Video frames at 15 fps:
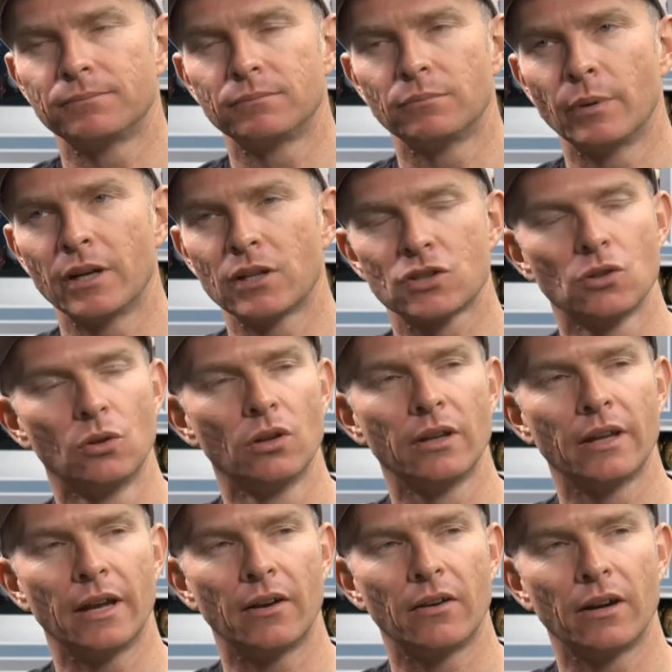so went to school
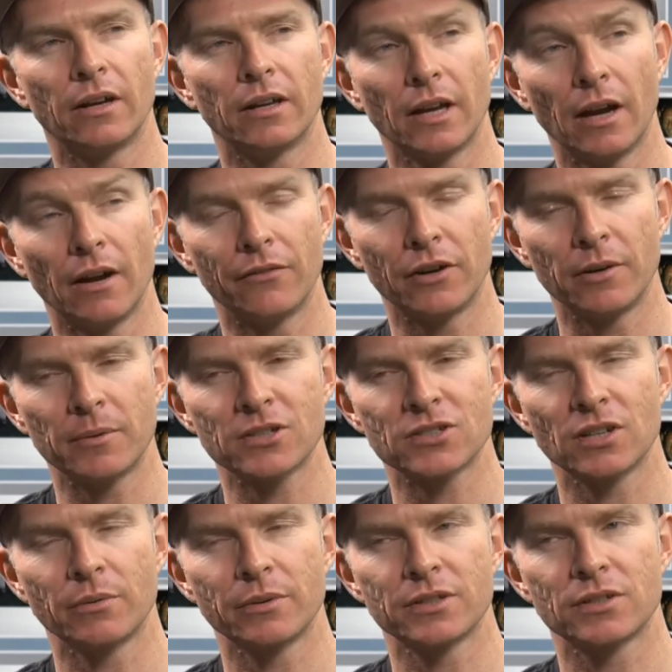in the area, yeah, very much
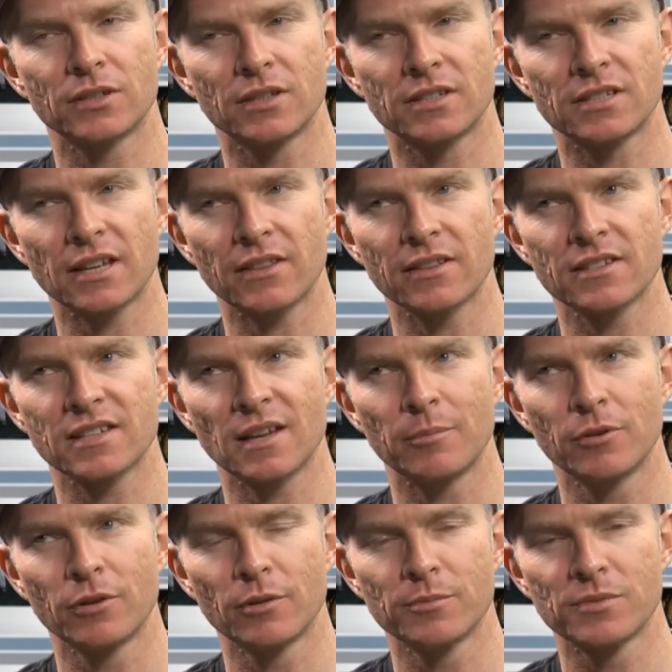so. I went to the southern
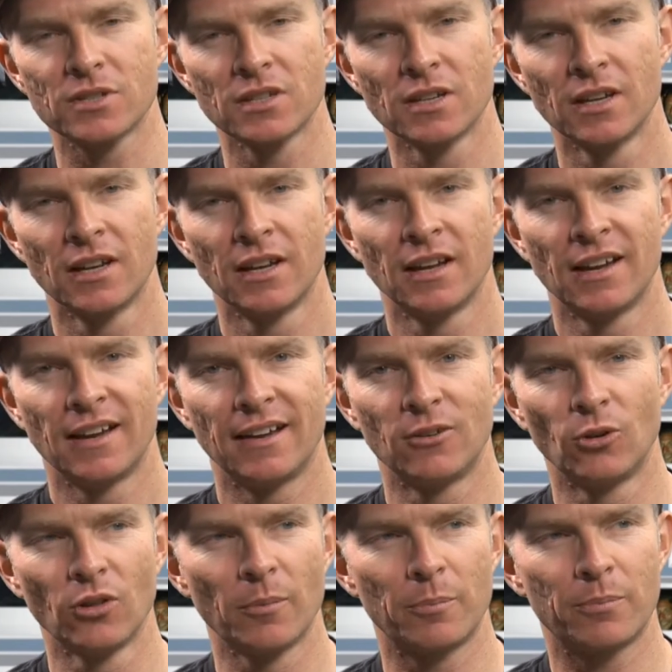suburbs and
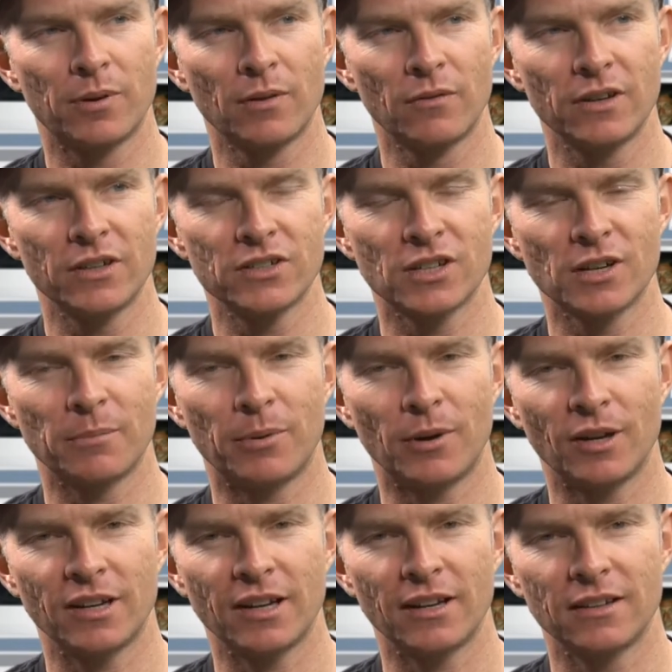all the privilege and
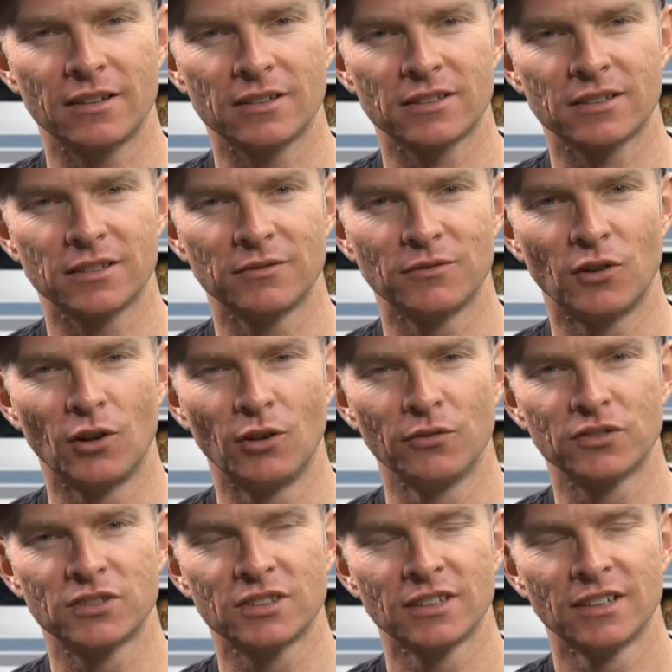apartheidness it
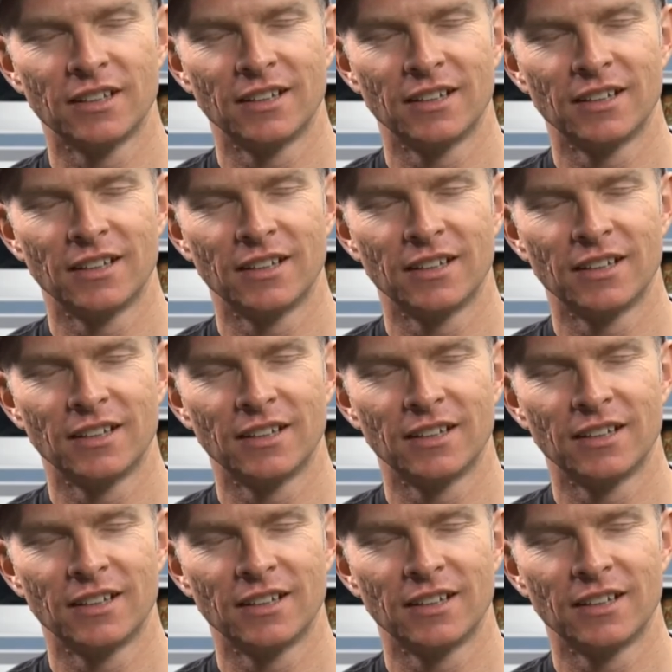involves.